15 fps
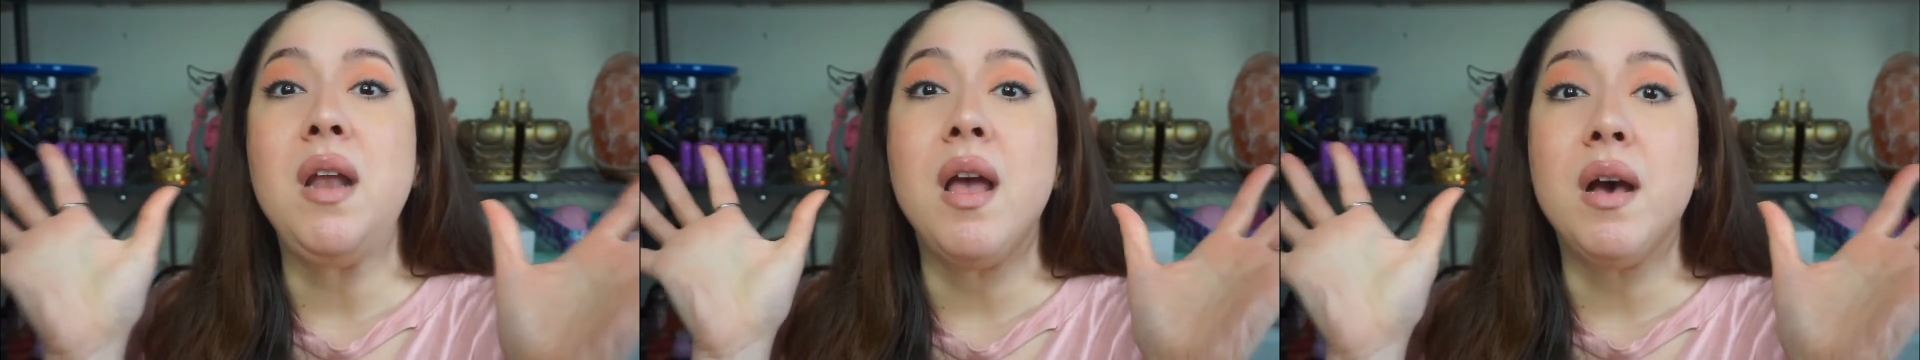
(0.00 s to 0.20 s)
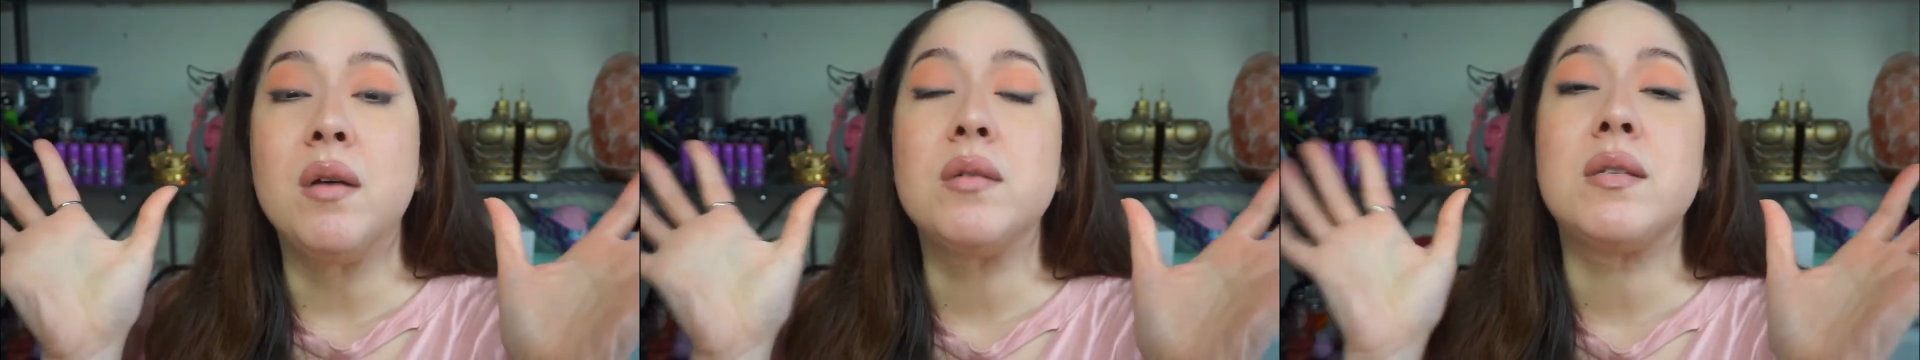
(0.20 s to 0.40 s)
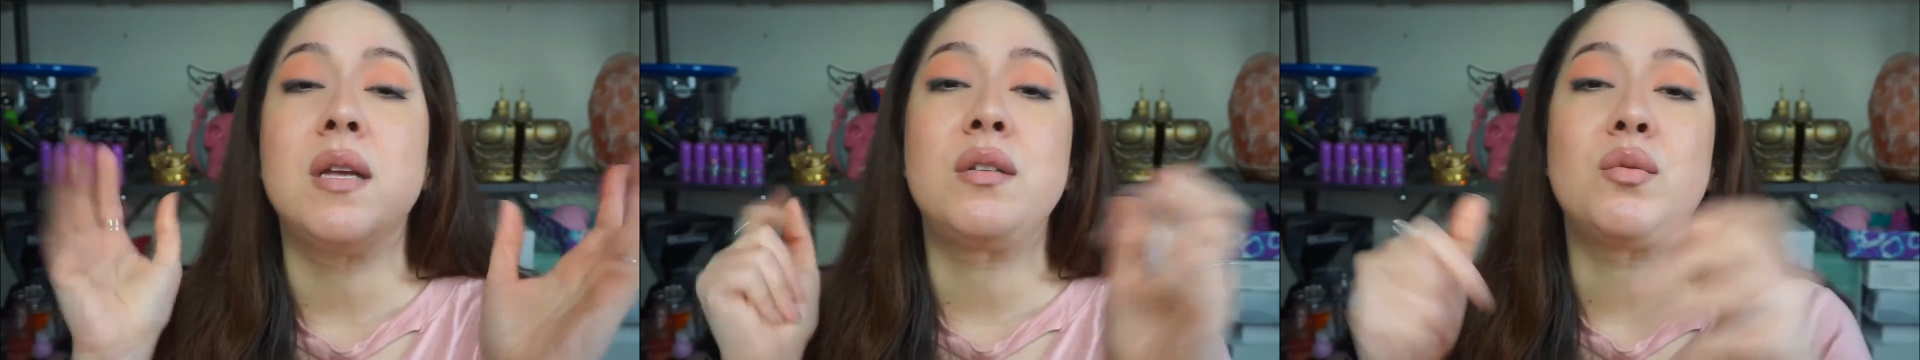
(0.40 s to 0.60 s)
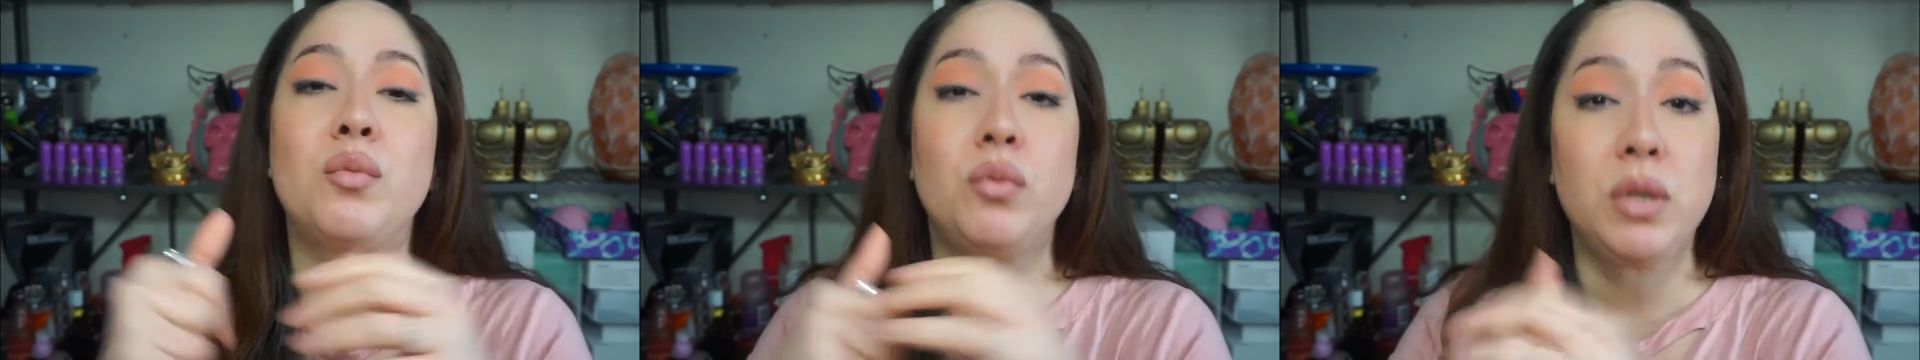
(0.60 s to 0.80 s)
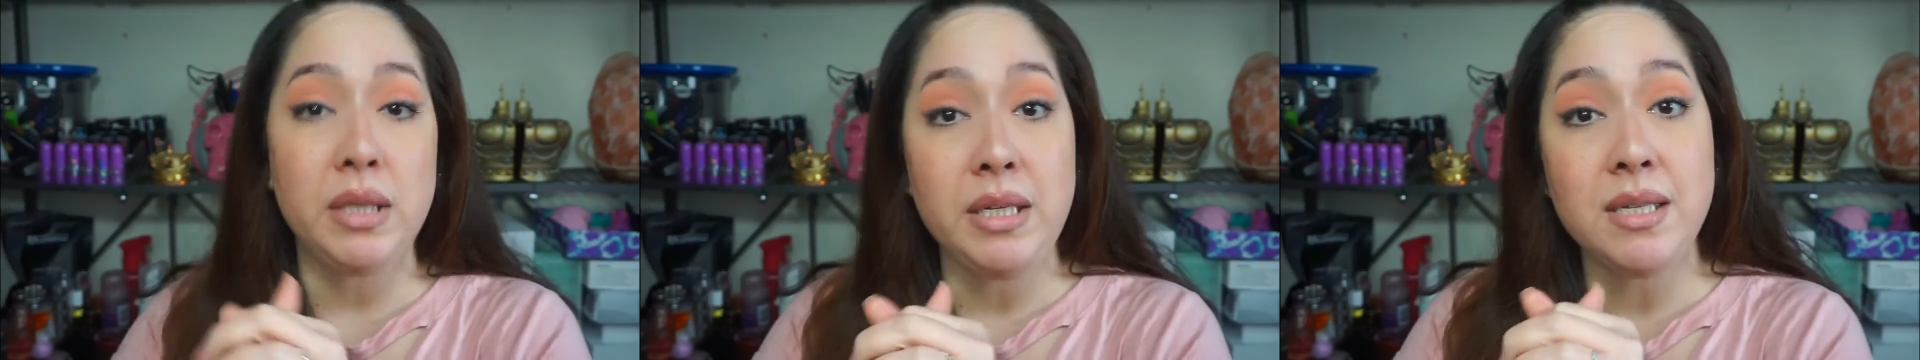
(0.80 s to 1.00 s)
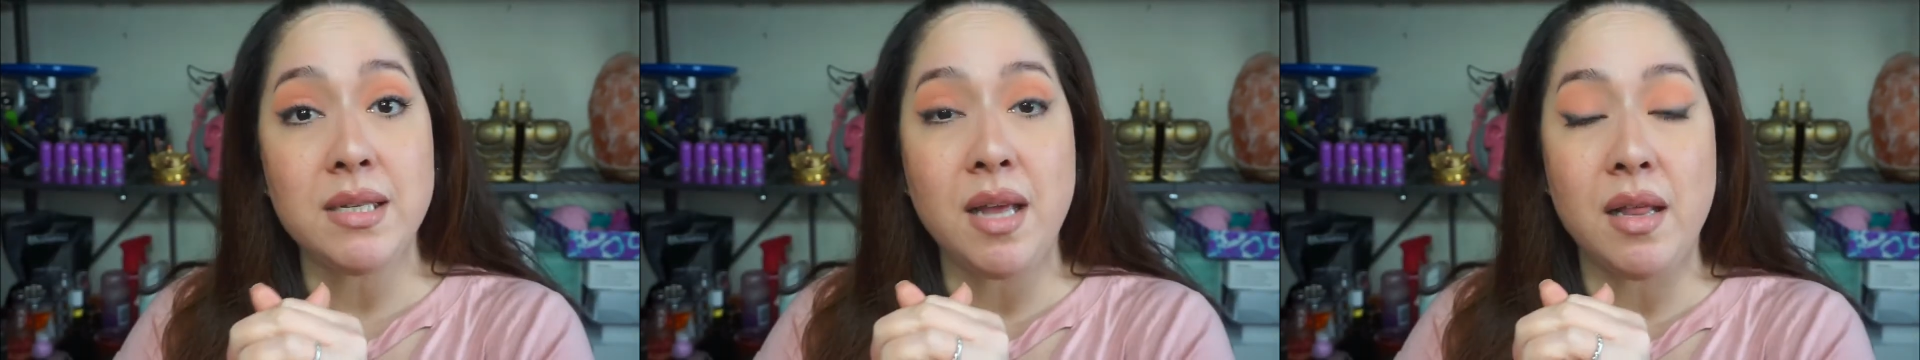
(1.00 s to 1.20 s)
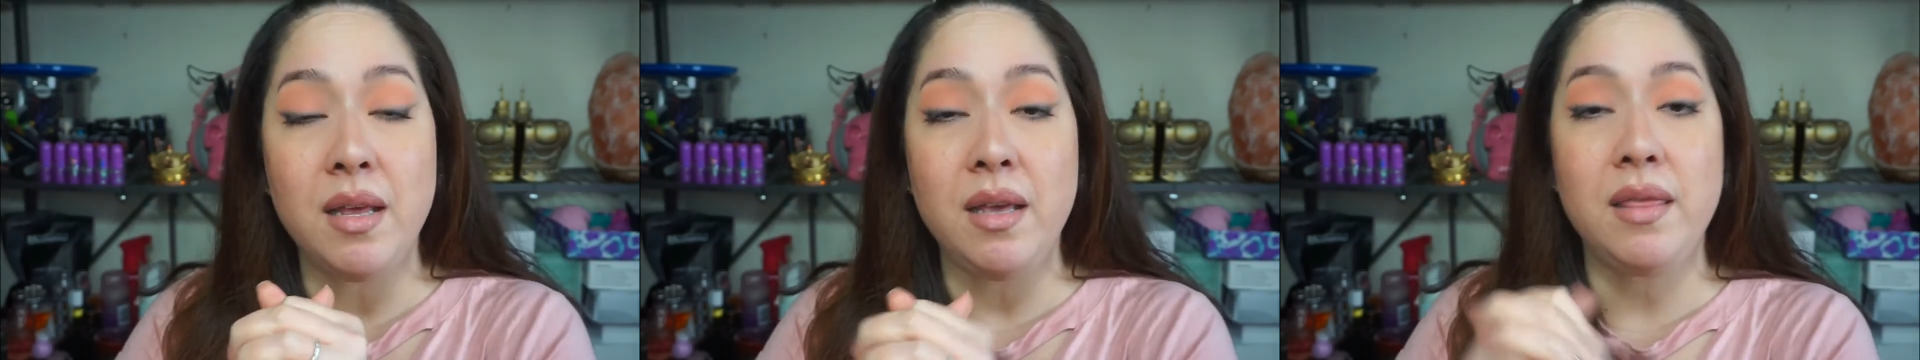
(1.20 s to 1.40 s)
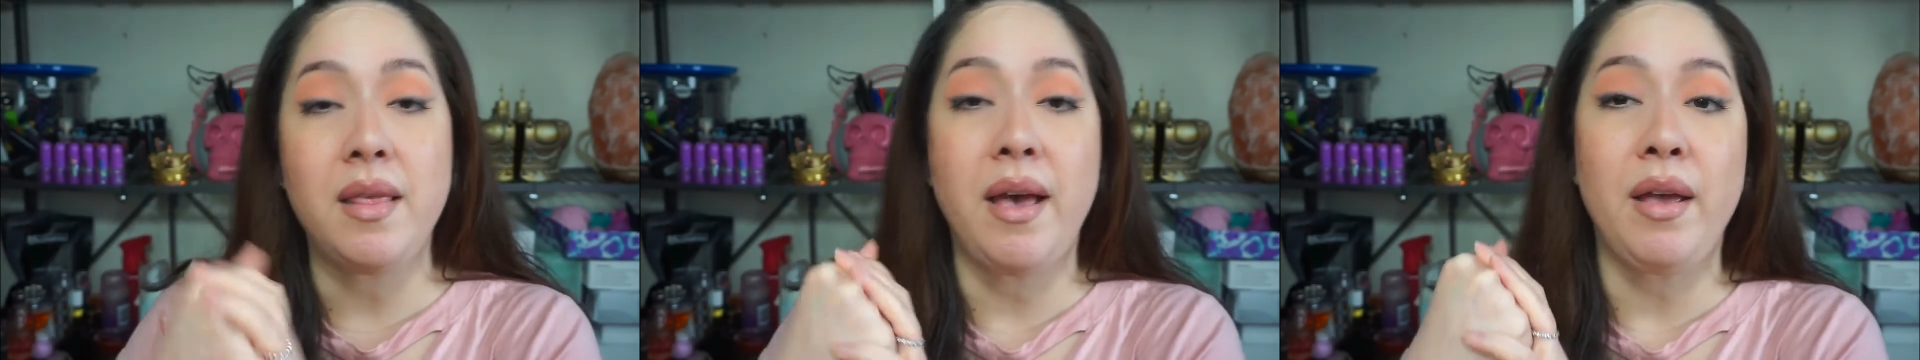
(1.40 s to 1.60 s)
else that's really
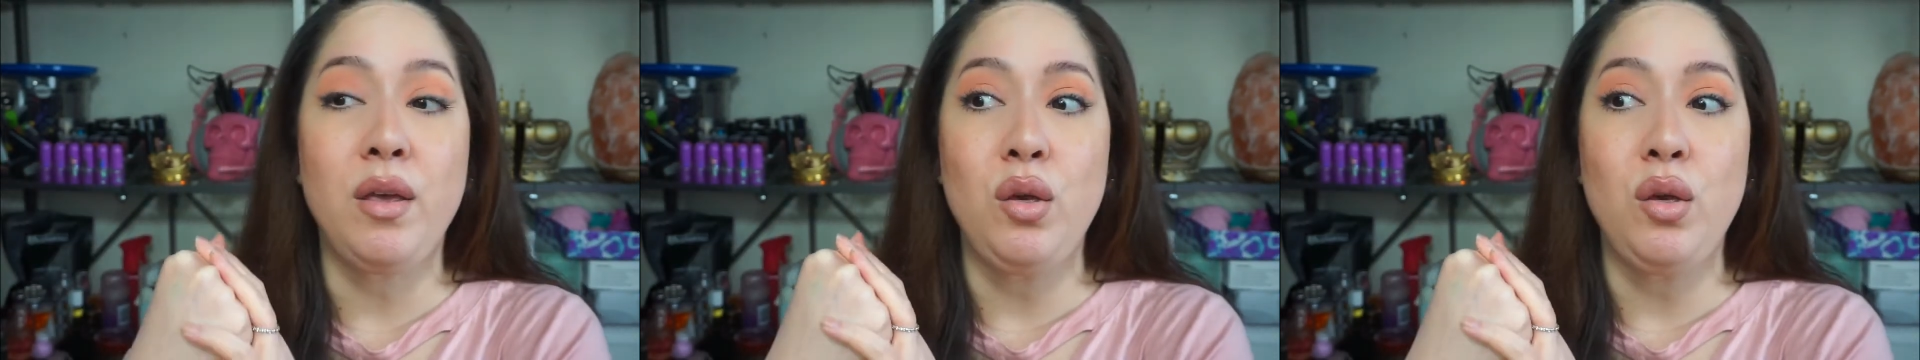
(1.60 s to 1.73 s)
selling that